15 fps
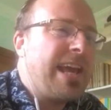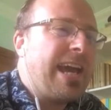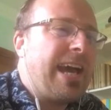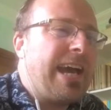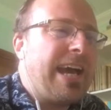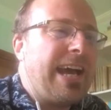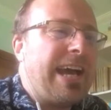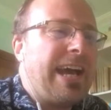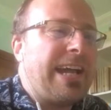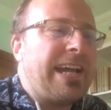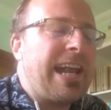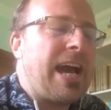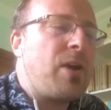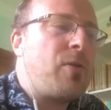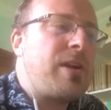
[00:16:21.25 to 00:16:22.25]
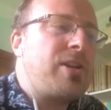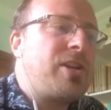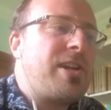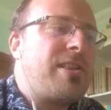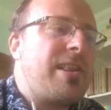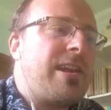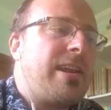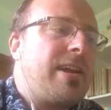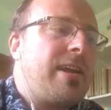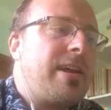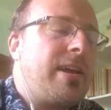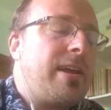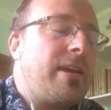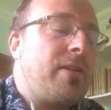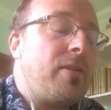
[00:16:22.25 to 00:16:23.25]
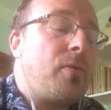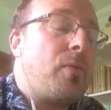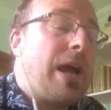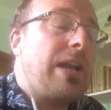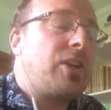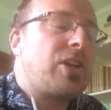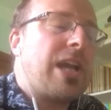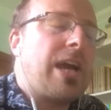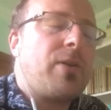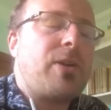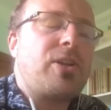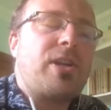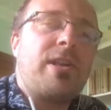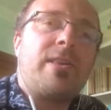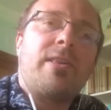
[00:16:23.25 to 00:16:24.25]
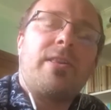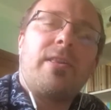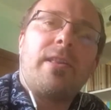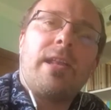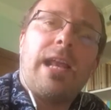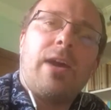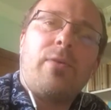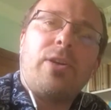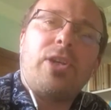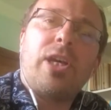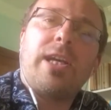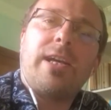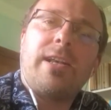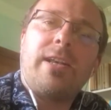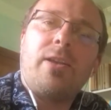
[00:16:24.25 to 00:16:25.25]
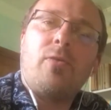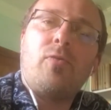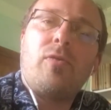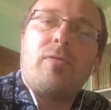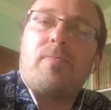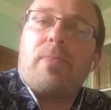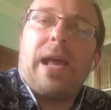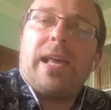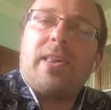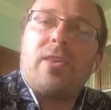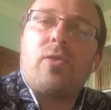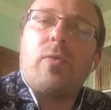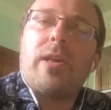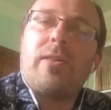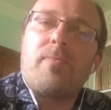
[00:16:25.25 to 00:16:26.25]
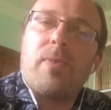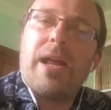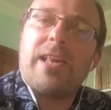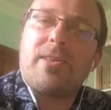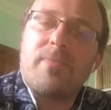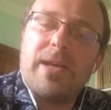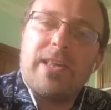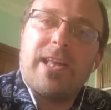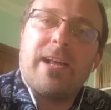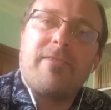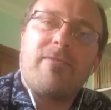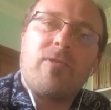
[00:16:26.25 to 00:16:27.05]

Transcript: And language is the Welsh language is the language I can use best to express myself.